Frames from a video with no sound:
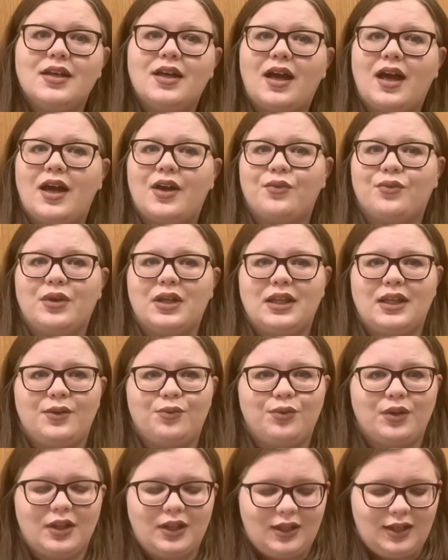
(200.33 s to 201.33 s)
I really,
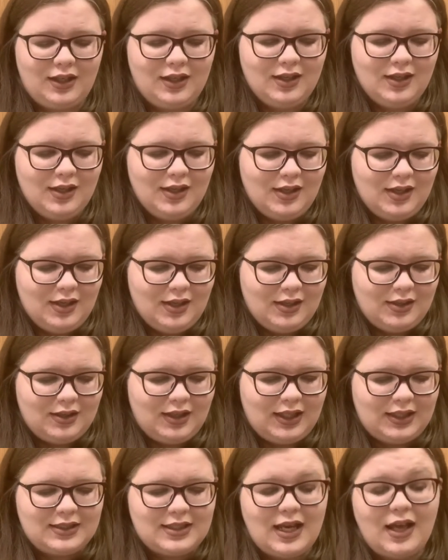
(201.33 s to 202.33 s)
really
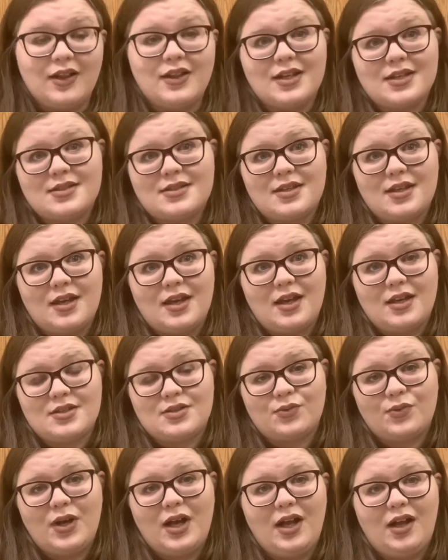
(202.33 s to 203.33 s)
liked Ellis as
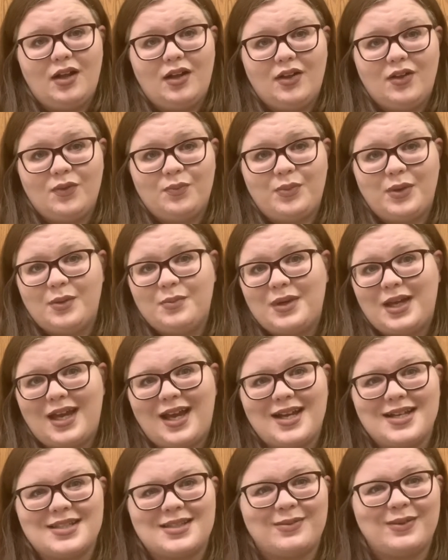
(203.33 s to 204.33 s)
well, but my
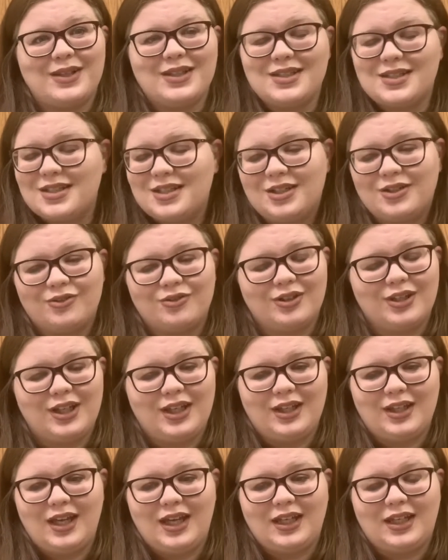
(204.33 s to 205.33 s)
husband didn't really
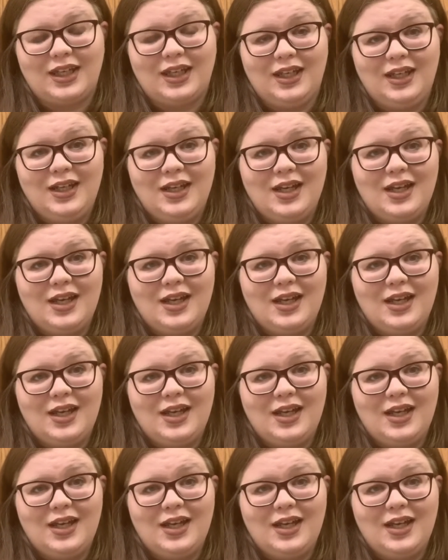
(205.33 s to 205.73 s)
like it.